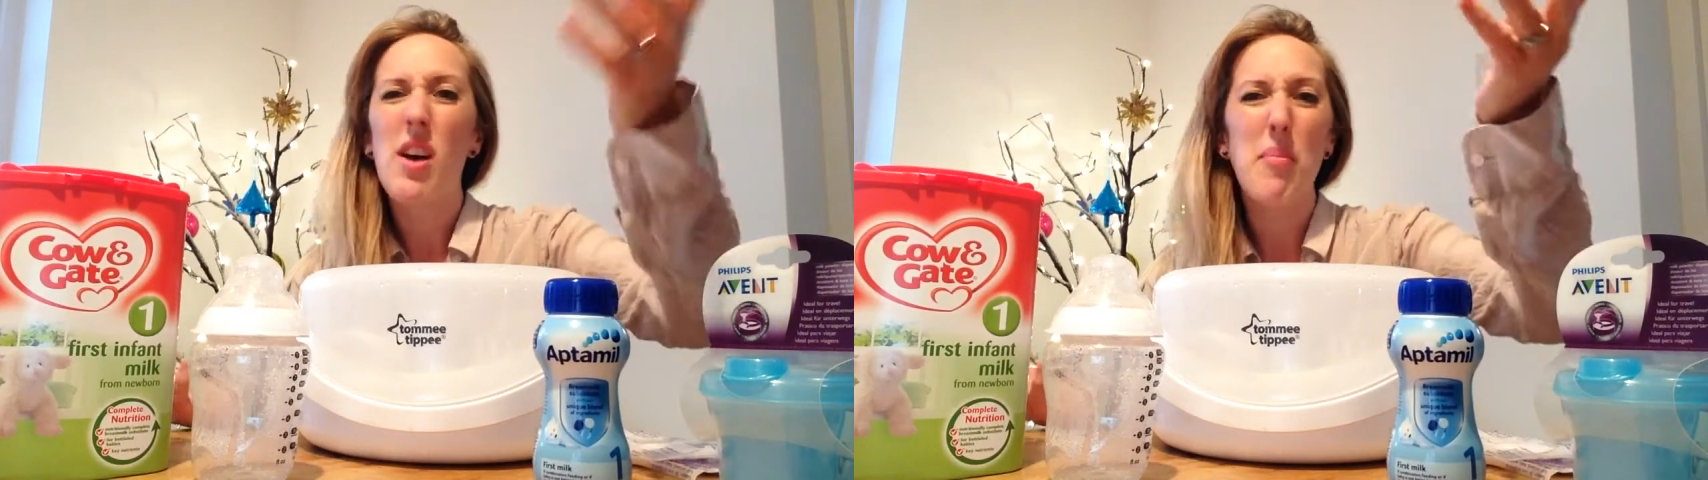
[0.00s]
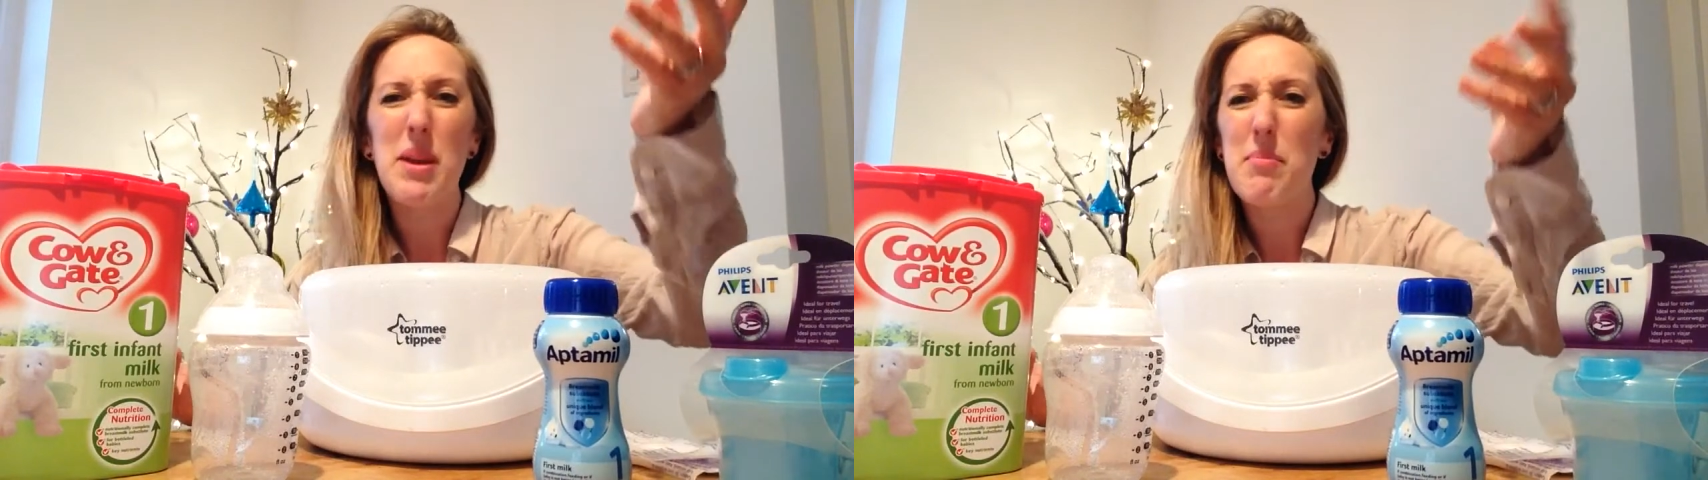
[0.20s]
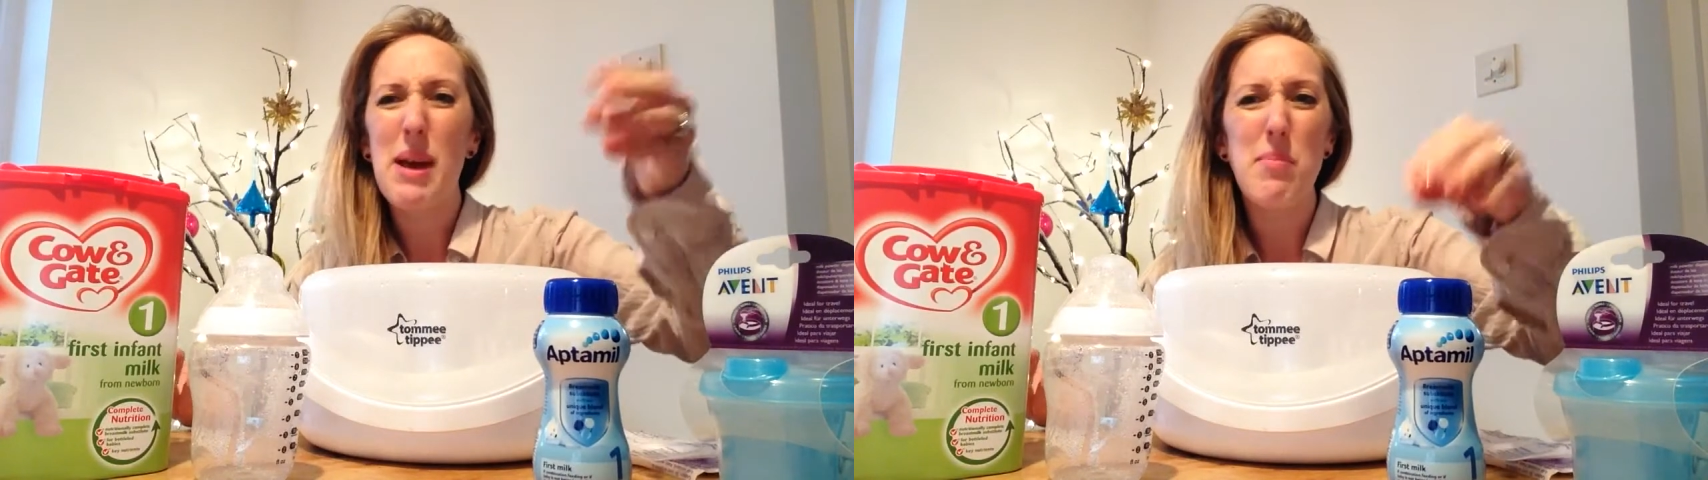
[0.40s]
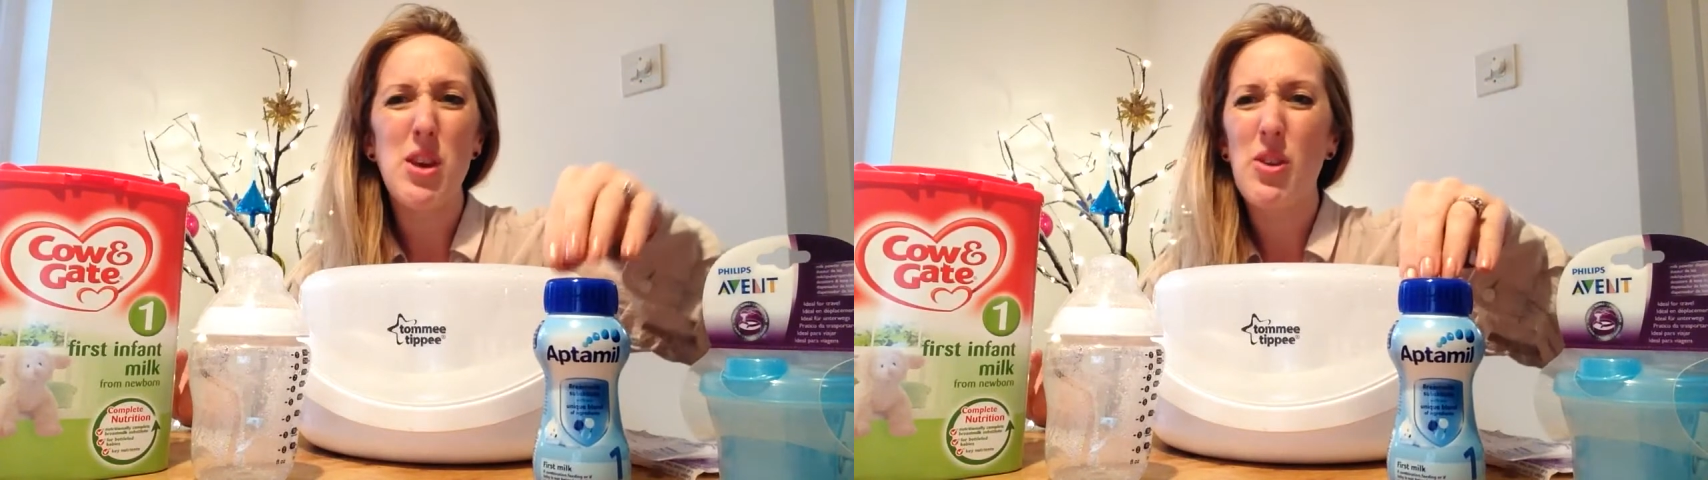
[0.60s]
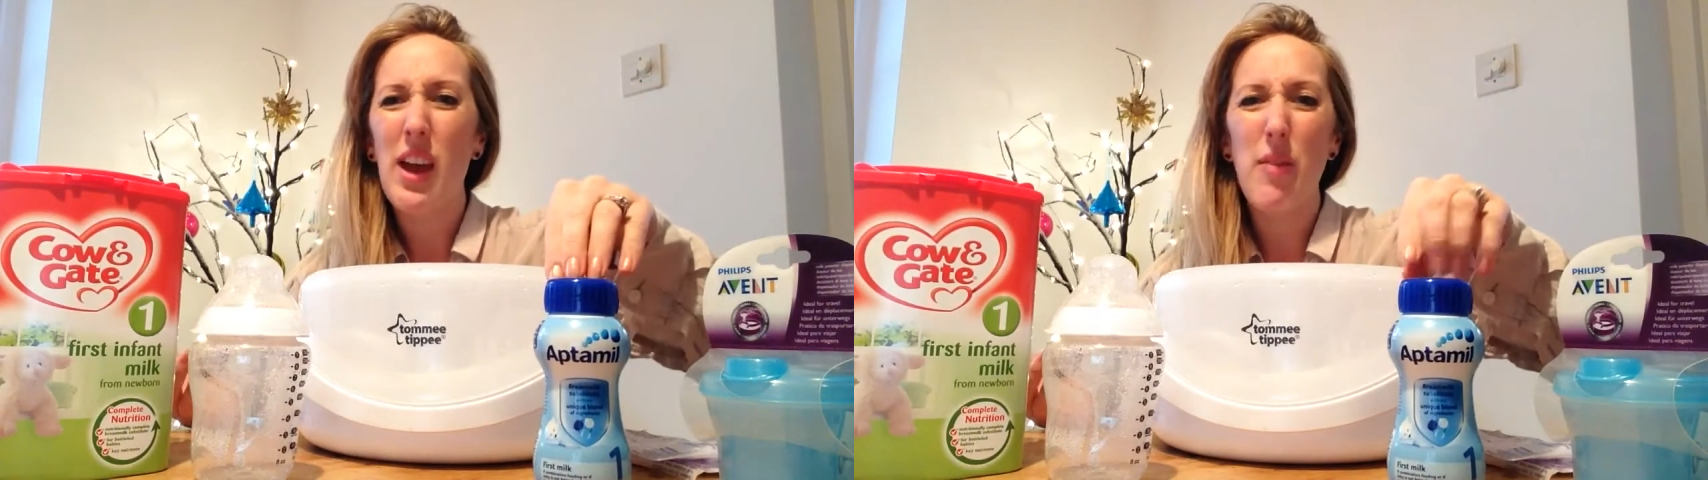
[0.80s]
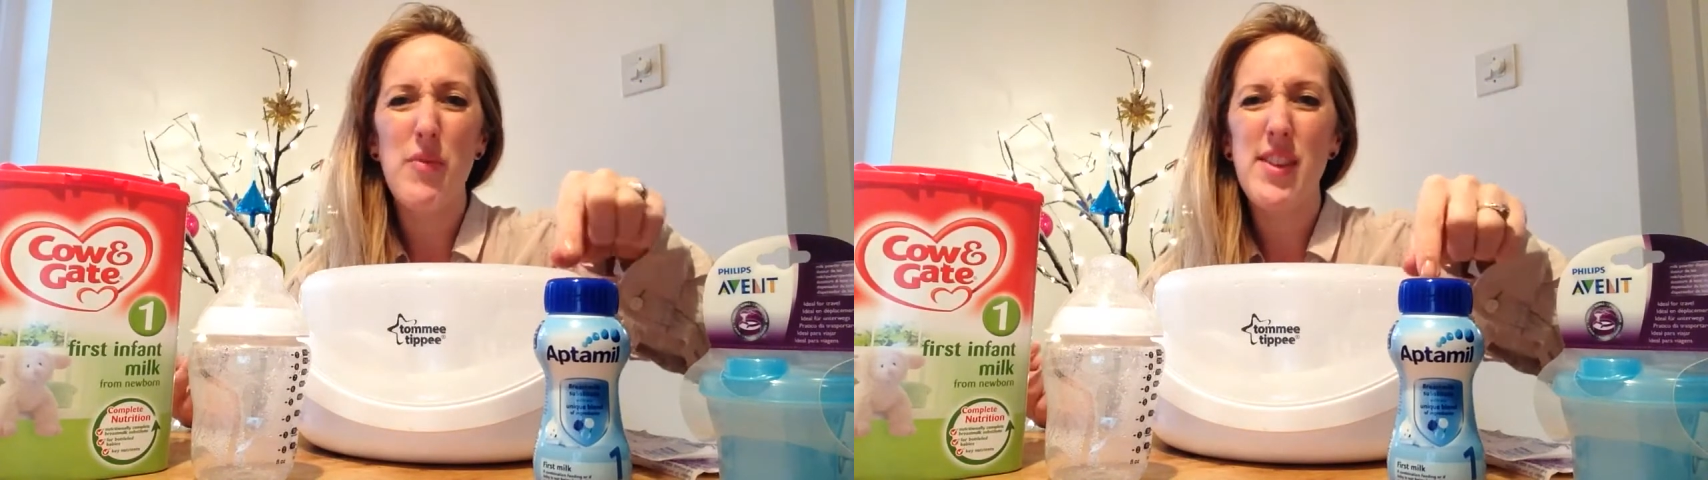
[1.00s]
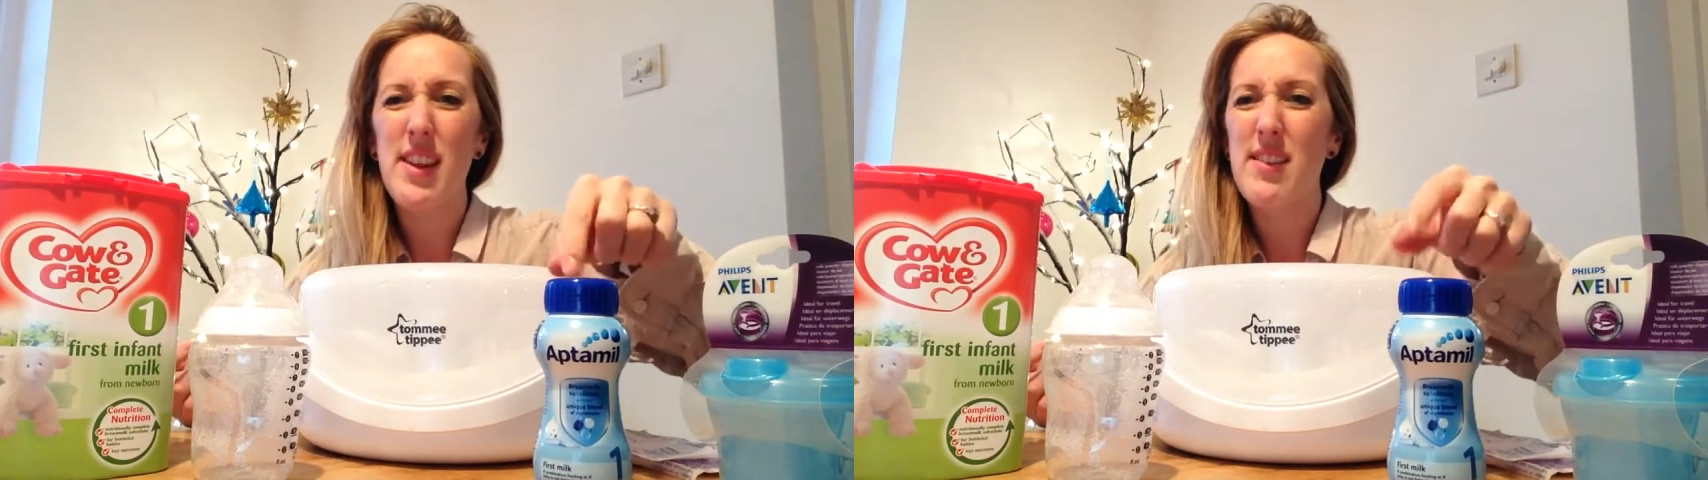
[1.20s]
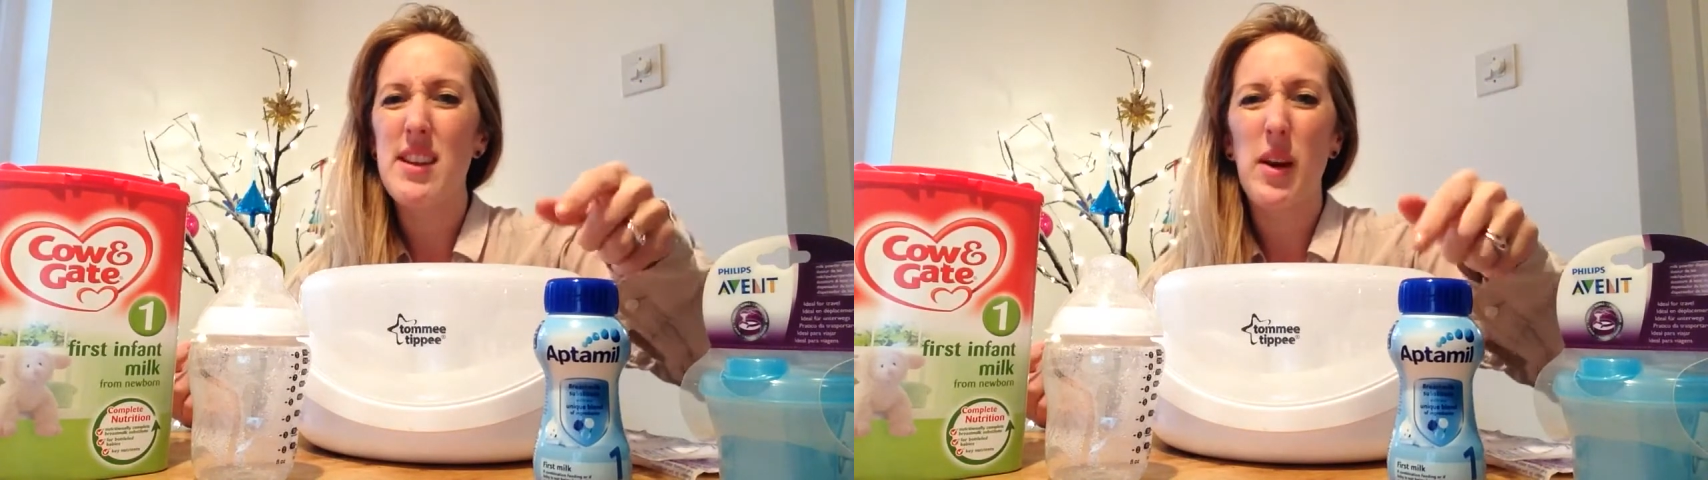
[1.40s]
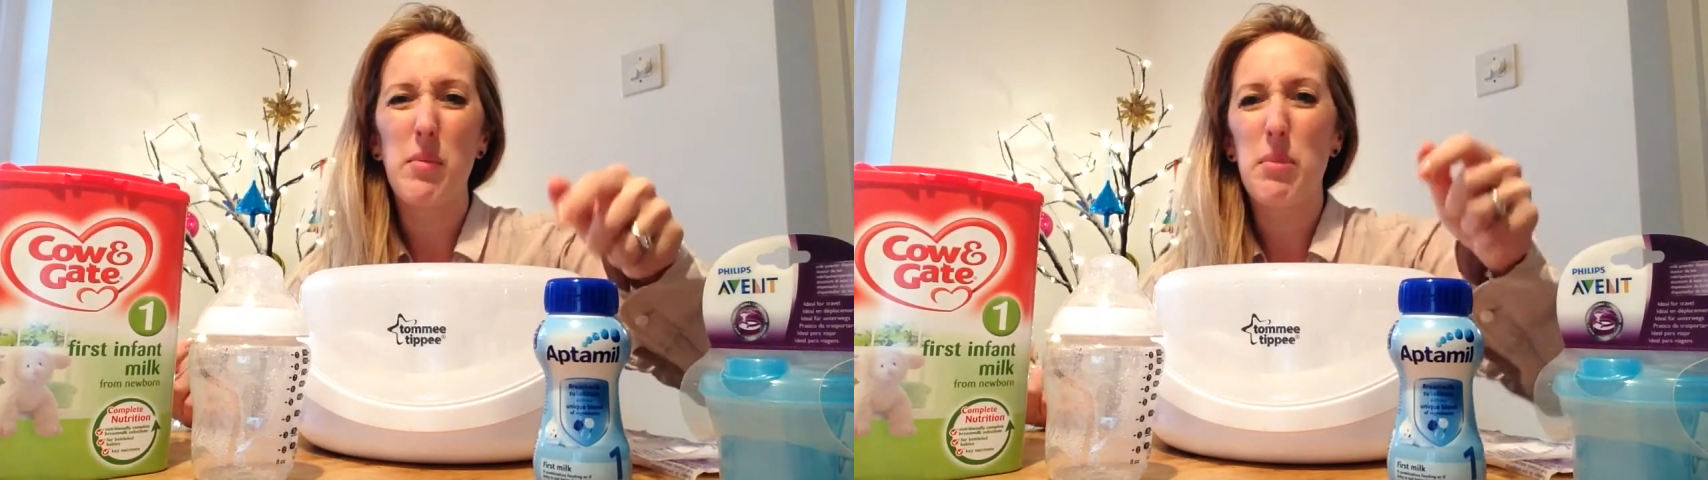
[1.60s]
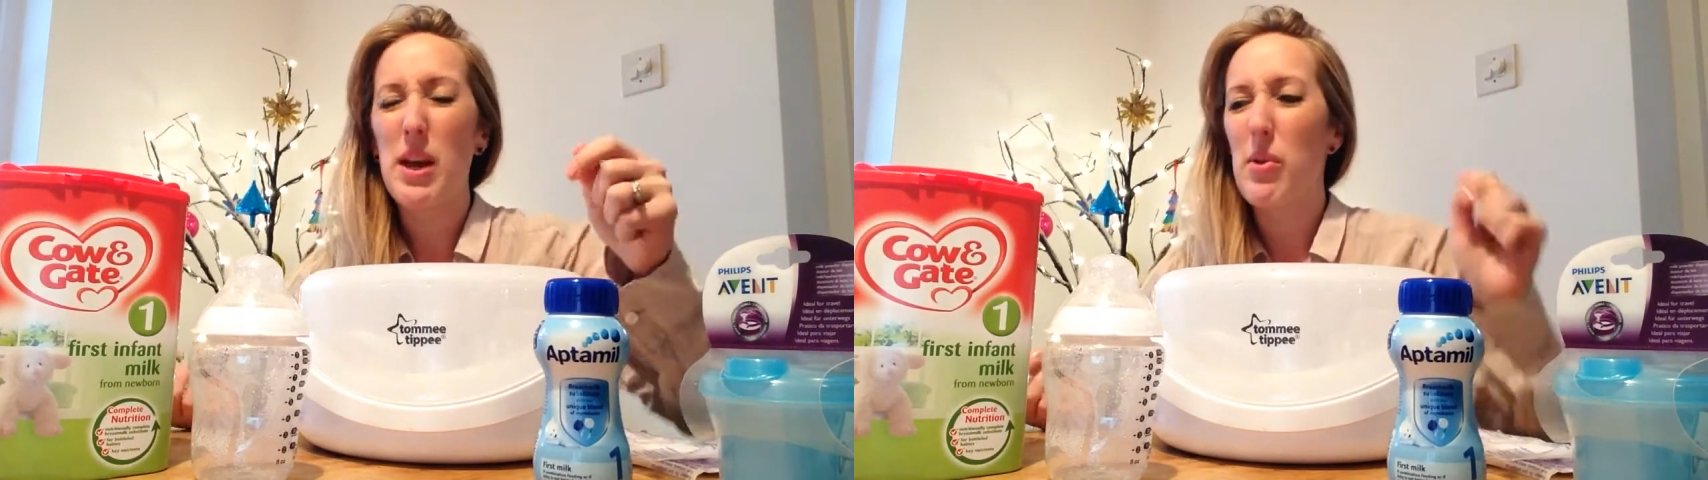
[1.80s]
I mean, maybe you can get them for
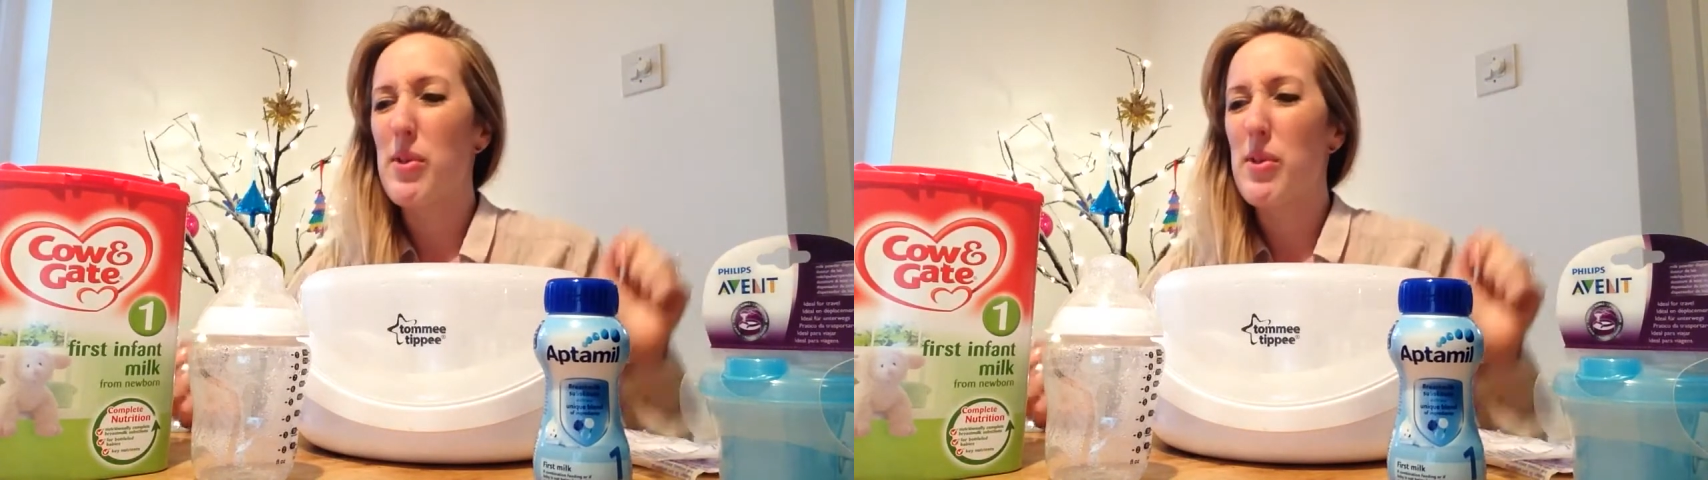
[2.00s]
69p